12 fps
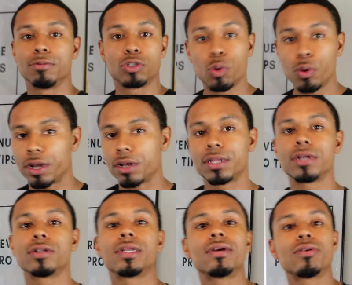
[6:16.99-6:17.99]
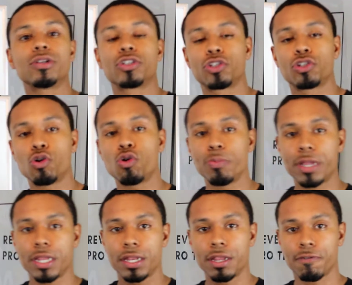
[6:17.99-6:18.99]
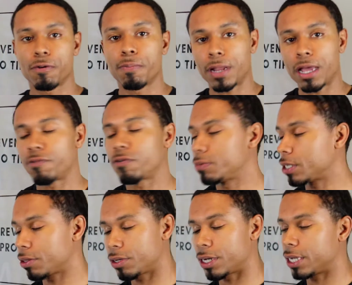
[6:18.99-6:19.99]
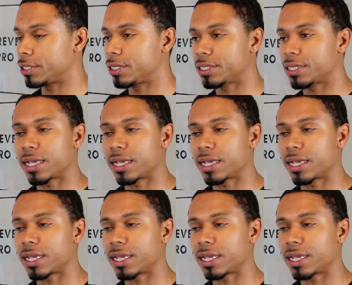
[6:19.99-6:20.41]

Twitter. There are so many different platforms out there that exist.